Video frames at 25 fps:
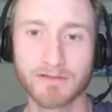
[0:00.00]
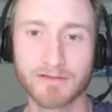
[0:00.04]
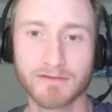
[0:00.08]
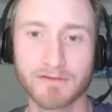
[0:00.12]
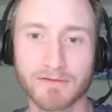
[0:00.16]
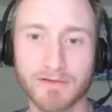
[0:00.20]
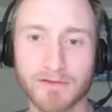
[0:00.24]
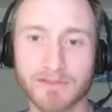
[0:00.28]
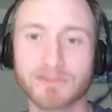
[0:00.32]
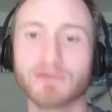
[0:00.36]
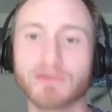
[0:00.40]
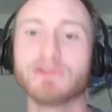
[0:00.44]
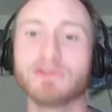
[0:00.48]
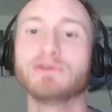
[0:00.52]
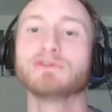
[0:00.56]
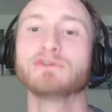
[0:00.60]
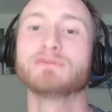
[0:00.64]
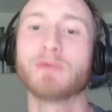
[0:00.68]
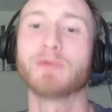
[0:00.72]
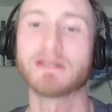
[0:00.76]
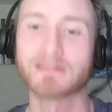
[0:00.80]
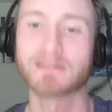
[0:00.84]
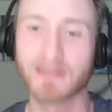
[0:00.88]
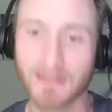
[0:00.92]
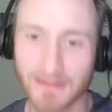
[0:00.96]
Ah, so he okay. was
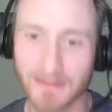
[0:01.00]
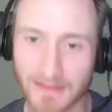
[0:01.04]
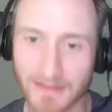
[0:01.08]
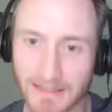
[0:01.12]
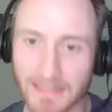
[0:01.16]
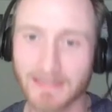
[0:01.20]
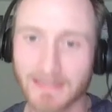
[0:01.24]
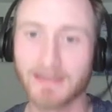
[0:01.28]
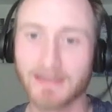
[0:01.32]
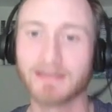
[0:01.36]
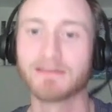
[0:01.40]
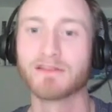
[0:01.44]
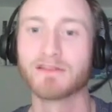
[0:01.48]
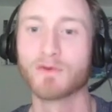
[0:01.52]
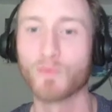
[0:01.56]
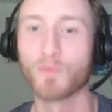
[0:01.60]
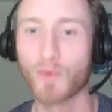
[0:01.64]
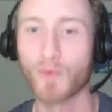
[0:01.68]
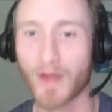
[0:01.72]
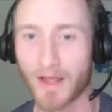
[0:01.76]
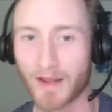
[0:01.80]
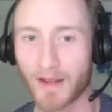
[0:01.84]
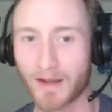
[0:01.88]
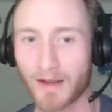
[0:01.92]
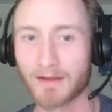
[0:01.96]
basically Convenient leading the
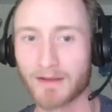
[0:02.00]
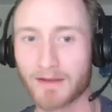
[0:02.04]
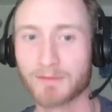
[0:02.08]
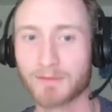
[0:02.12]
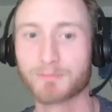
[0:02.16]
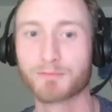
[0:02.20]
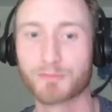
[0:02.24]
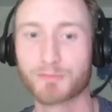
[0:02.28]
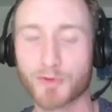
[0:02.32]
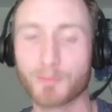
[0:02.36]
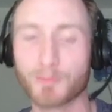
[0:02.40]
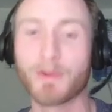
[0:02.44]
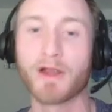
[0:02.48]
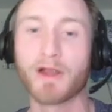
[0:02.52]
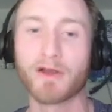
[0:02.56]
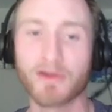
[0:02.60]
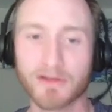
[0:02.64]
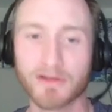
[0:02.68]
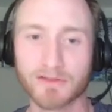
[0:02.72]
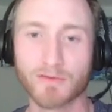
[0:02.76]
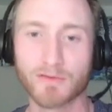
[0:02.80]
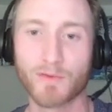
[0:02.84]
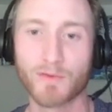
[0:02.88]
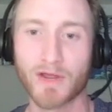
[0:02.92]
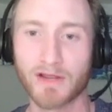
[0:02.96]
way,
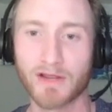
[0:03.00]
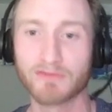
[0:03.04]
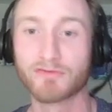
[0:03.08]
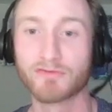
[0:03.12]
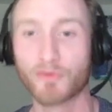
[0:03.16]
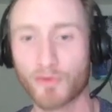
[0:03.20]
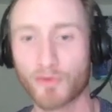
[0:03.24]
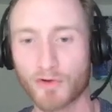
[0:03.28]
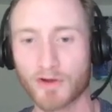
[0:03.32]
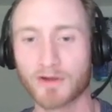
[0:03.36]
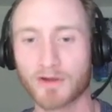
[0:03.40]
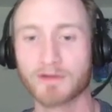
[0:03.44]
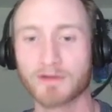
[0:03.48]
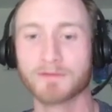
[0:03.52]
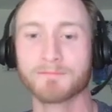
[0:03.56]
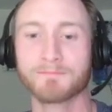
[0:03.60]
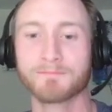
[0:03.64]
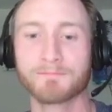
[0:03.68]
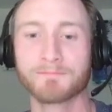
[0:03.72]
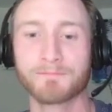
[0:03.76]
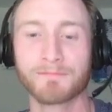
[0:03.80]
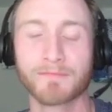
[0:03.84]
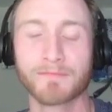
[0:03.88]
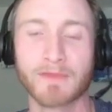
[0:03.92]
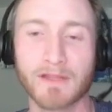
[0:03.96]
preparing the way for.
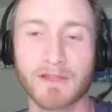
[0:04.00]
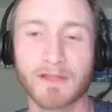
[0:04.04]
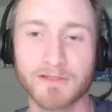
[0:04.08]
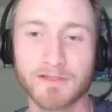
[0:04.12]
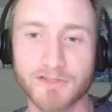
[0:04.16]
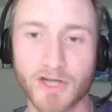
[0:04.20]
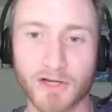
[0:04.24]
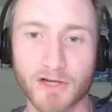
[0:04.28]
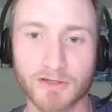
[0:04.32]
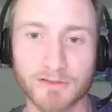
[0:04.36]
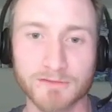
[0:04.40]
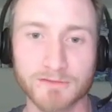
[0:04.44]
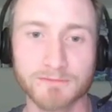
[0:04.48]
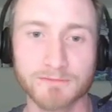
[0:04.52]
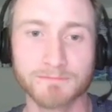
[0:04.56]
Jung.